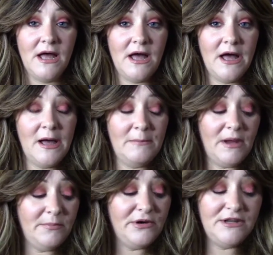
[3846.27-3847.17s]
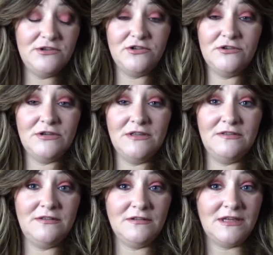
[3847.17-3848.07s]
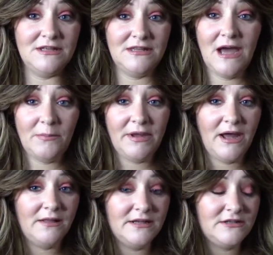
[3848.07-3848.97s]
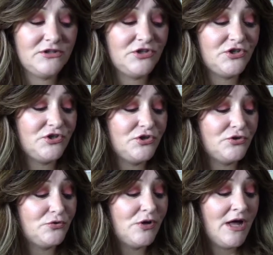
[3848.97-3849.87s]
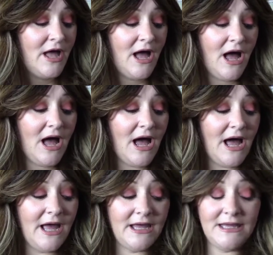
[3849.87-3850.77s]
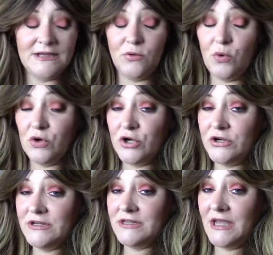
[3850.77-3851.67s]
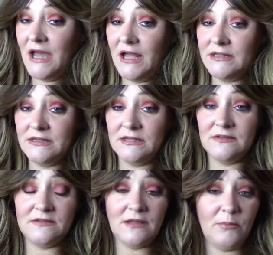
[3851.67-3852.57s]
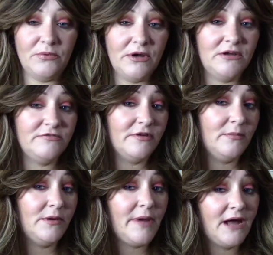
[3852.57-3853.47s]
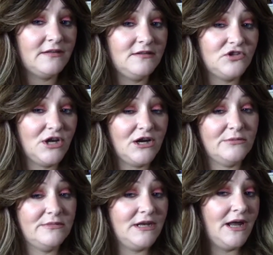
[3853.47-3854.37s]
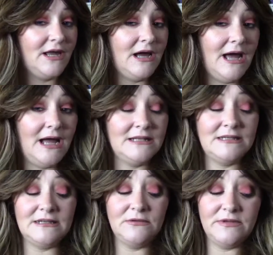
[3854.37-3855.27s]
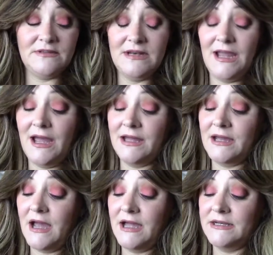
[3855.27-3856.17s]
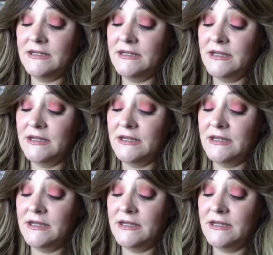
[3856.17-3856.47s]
I'm pretty sure you can still get that palette too. I ordered that separate from a BoxyCharm that I got. It was an add-on.